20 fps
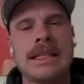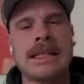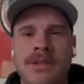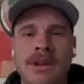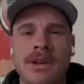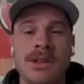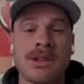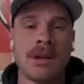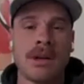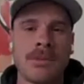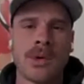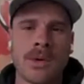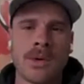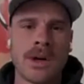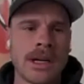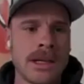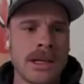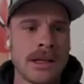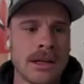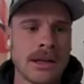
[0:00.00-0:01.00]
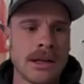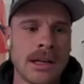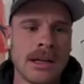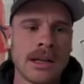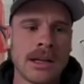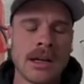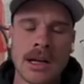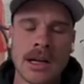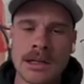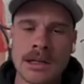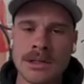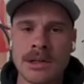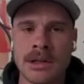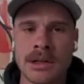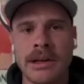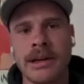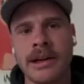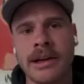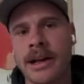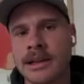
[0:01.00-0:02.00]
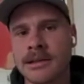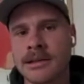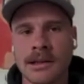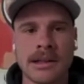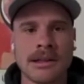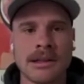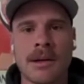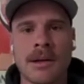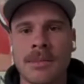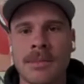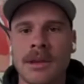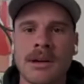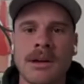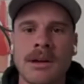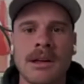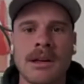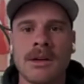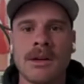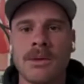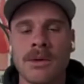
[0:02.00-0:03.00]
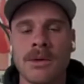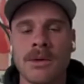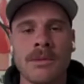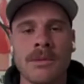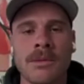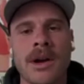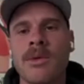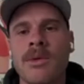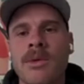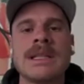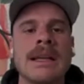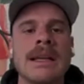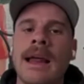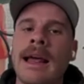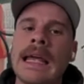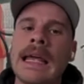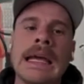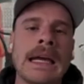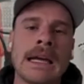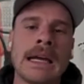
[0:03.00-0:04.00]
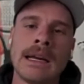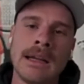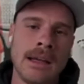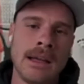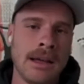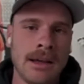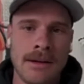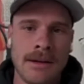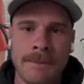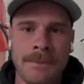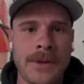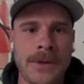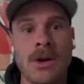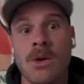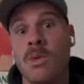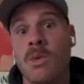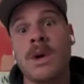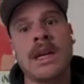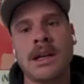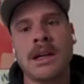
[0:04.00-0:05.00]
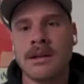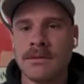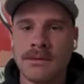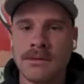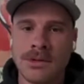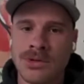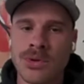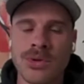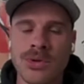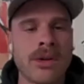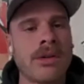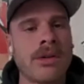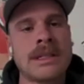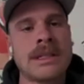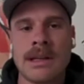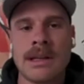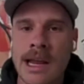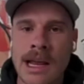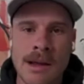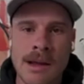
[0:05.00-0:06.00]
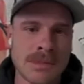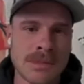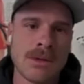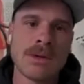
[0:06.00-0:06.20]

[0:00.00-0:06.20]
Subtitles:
I finished number one in the country. I got to like top 30 in the world, but I wasn't like, winning junior slams.